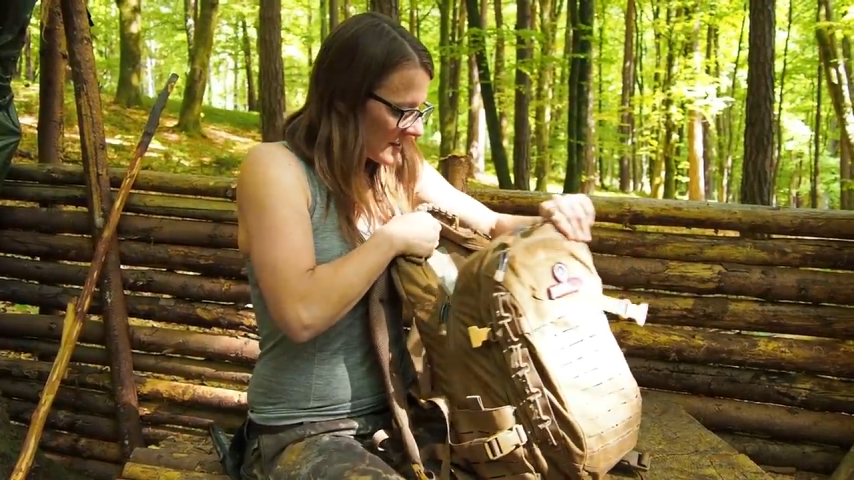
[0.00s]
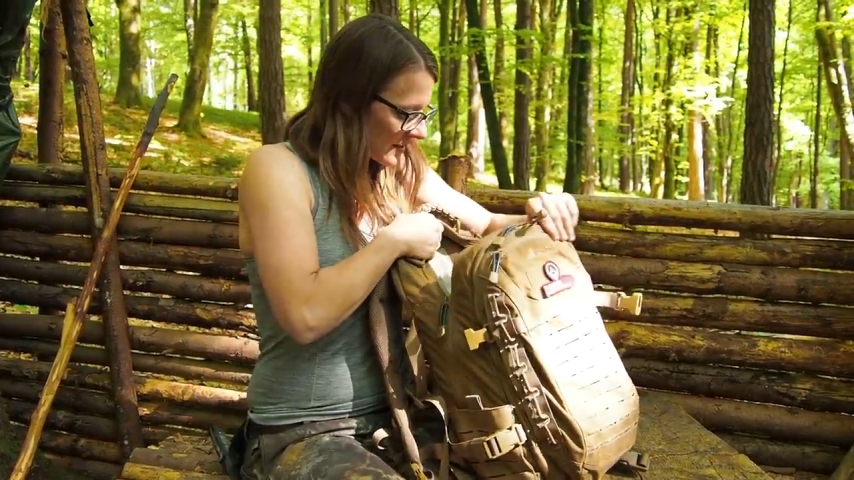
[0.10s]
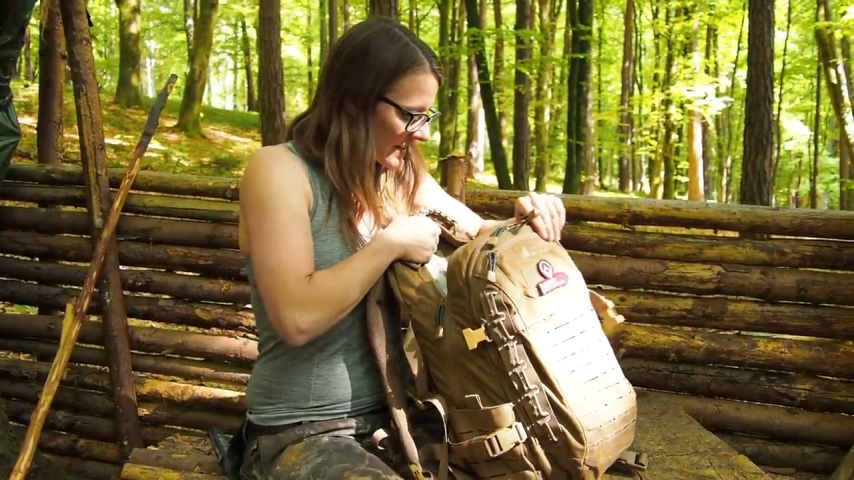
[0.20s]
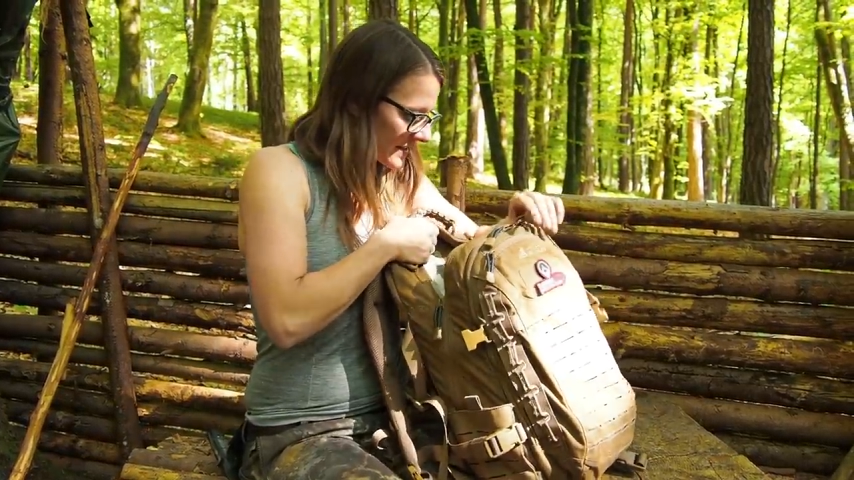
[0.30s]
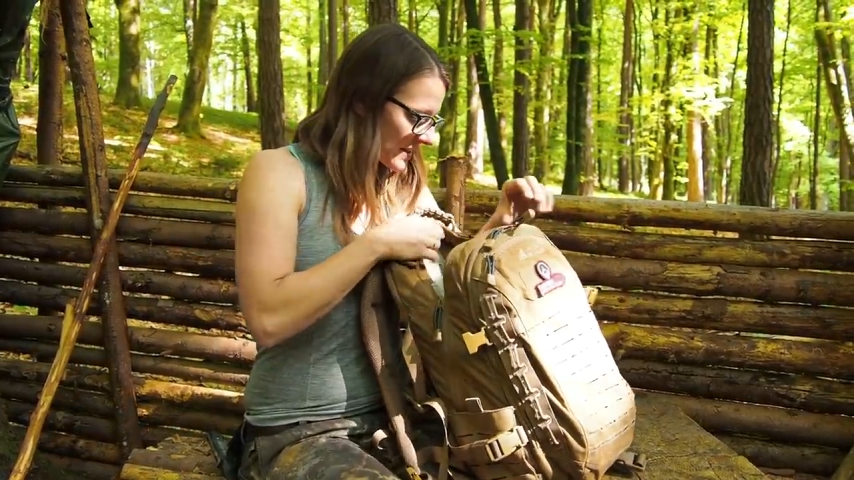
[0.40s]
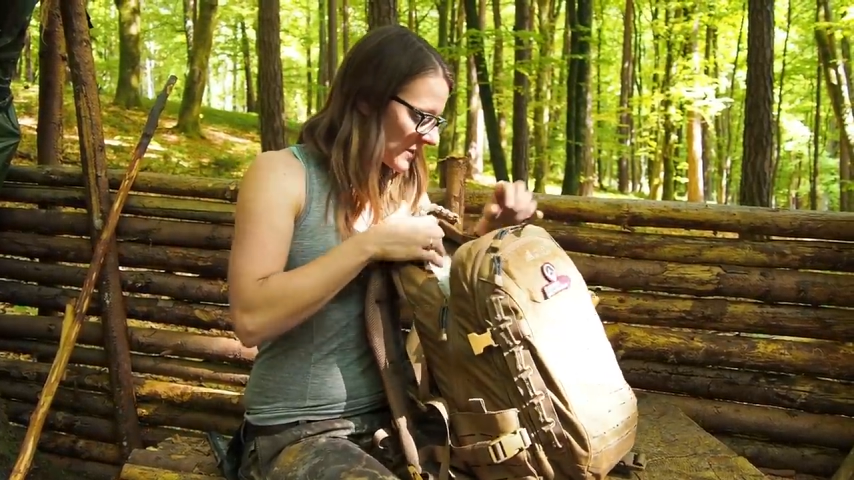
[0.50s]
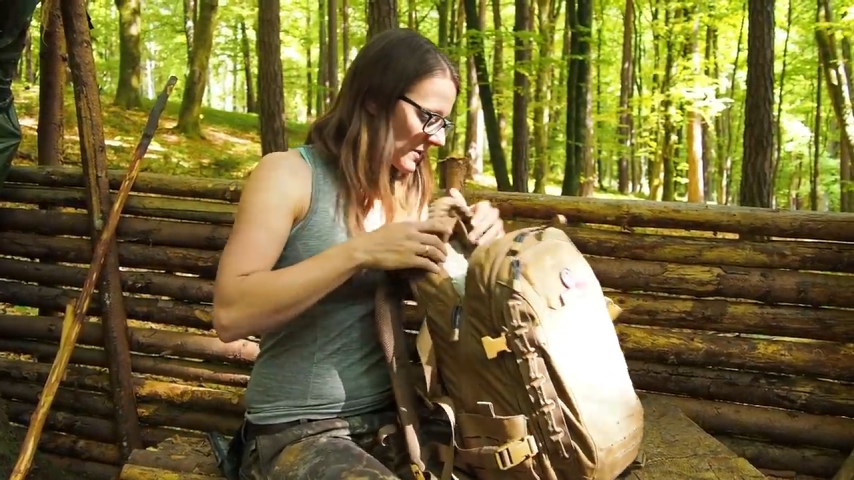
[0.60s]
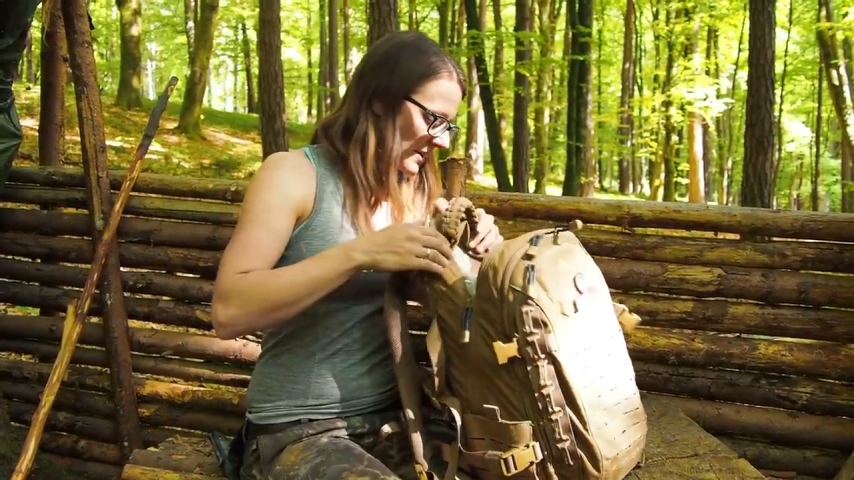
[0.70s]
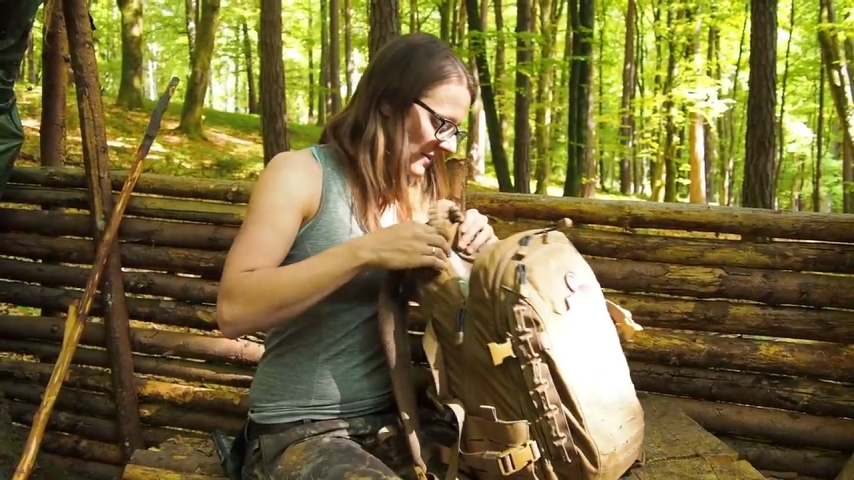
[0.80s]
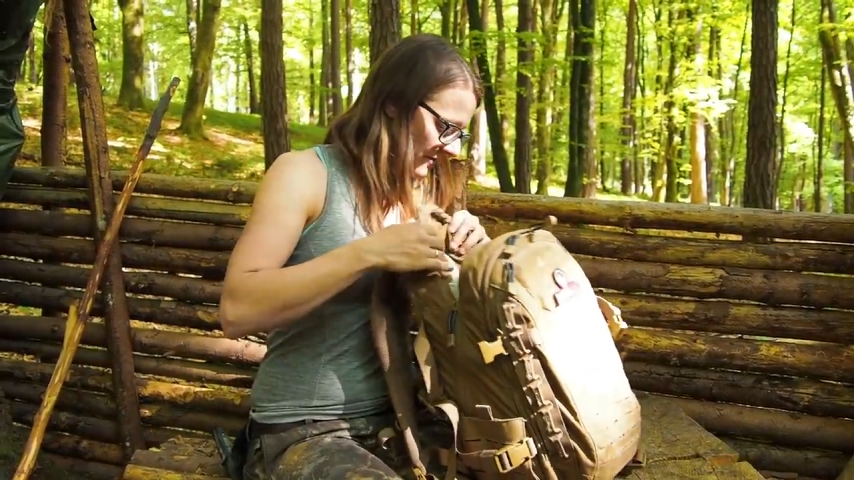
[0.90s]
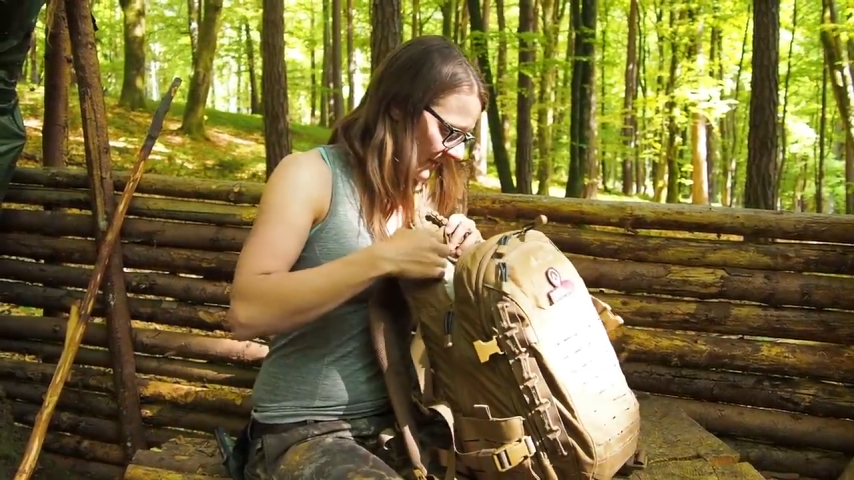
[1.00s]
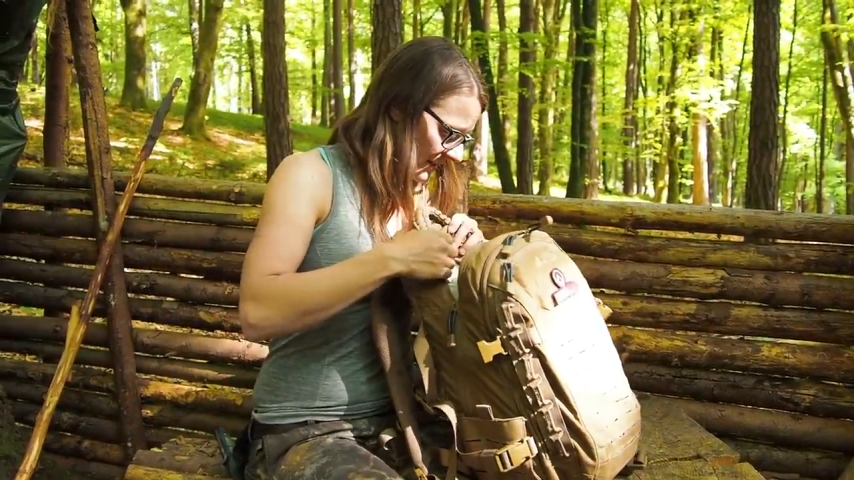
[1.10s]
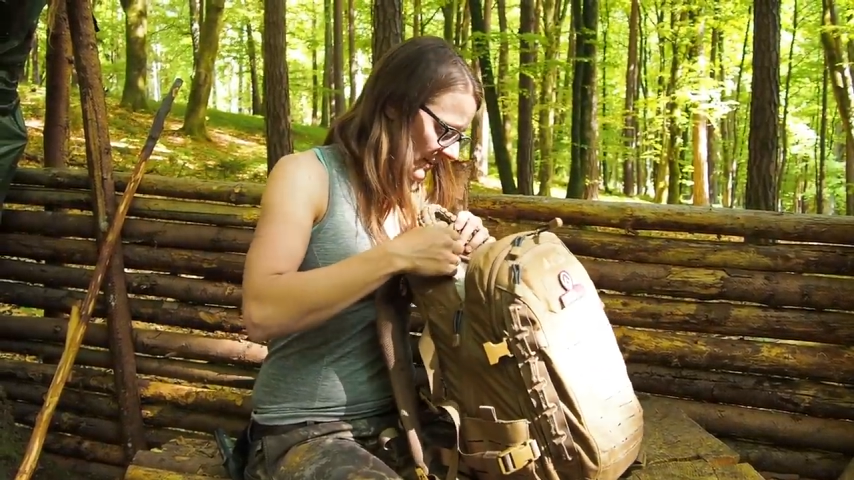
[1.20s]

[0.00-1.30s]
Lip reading: and let's see what I have in